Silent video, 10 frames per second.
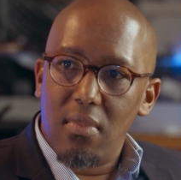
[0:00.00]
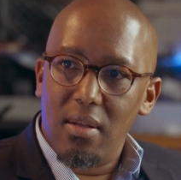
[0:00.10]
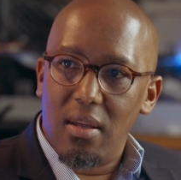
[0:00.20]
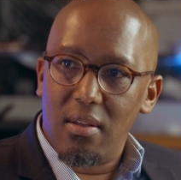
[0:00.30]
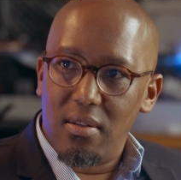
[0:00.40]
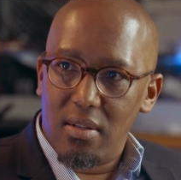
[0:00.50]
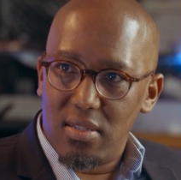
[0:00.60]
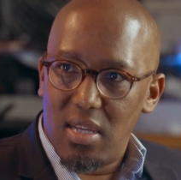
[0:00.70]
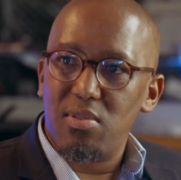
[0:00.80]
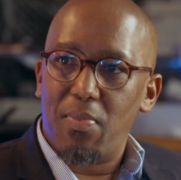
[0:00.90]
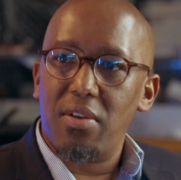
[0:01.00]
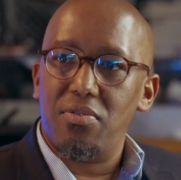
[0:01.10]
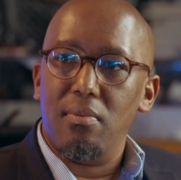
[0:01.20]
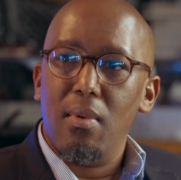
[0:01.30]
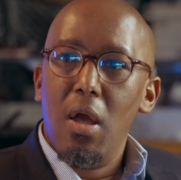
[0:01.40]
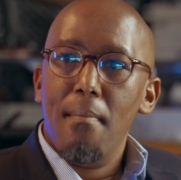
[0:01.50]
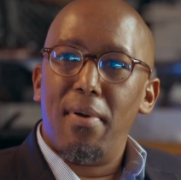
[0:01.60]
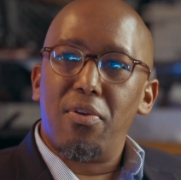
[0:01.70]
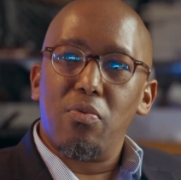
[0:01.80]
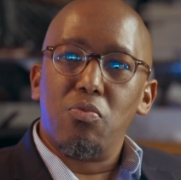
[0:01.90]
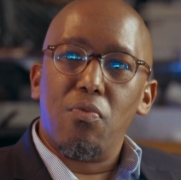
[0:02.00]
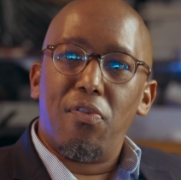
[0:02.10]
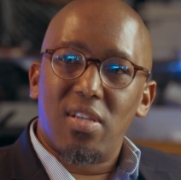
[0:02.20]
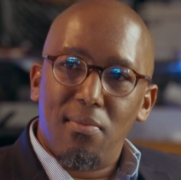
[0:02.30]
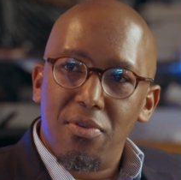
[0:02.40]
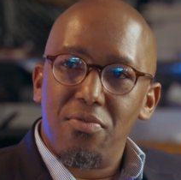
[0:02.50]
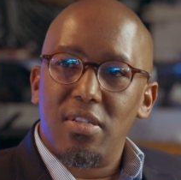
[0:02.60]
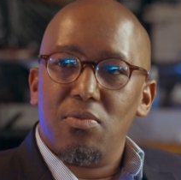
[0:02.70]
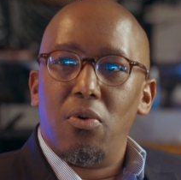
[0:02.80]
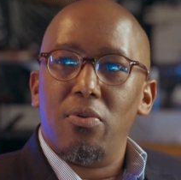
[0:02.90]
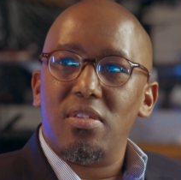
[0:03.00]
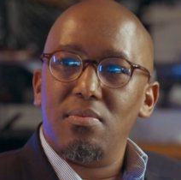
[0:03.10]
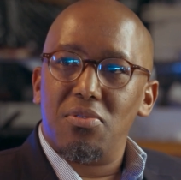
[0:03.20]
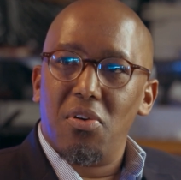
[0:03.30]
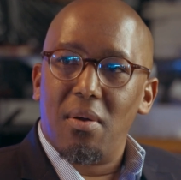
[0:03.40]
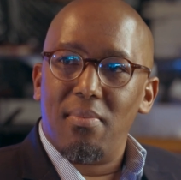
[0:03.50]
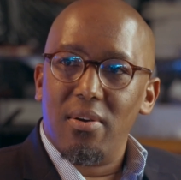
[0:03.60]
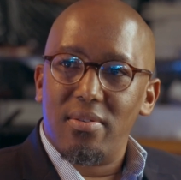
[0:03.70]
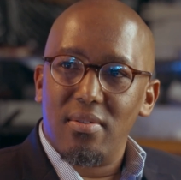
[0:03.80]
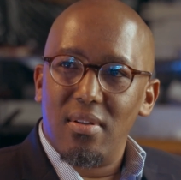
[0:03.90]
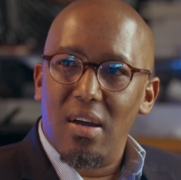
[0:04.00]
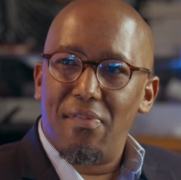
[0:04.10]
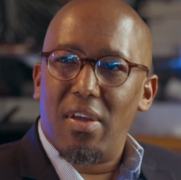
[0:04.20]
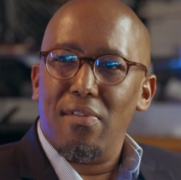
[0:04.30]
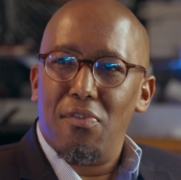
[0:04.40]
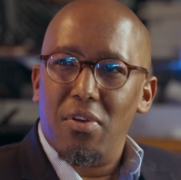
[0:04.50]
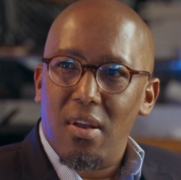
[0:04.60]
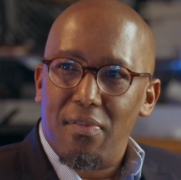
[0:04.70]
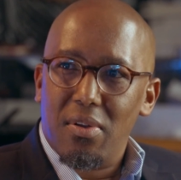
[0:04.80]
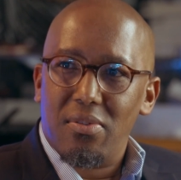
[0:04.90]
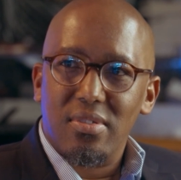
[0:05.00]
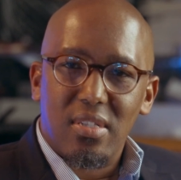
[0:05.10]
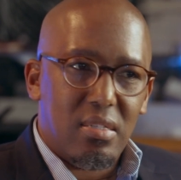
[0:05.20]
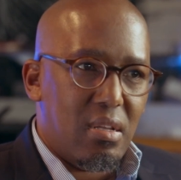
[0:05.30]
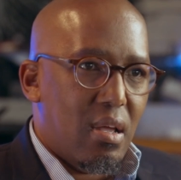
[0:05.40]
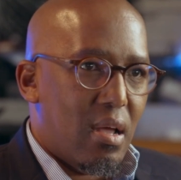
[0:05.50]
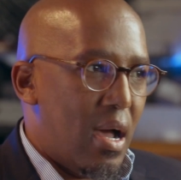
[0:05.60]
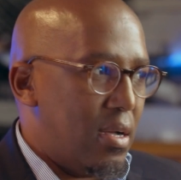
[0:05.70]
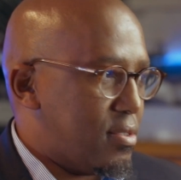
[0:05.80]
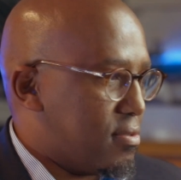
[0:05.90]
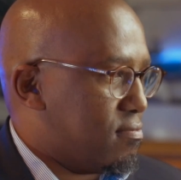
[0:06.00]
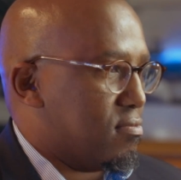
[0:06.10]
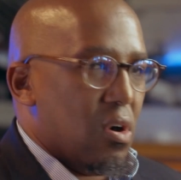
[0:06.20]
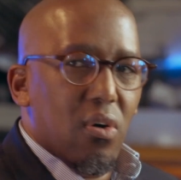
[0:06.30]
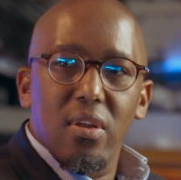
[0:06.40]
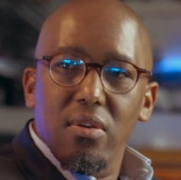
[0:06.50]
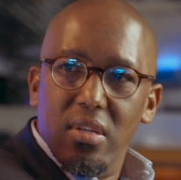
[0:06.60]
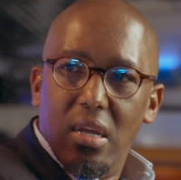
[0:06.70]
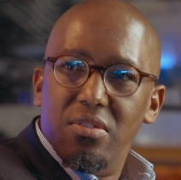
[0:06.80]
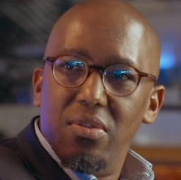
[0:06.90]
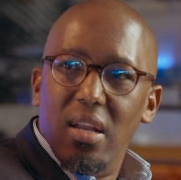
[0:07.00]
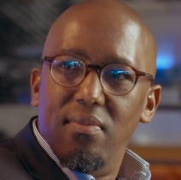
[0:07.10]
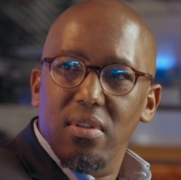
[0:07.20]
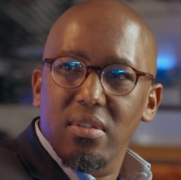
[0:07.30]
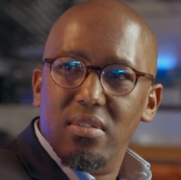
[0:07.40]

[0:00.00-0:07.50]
in the same spectrum. But for some odd reason, we always seem to talk about African food and African cuisine as only on the entry level and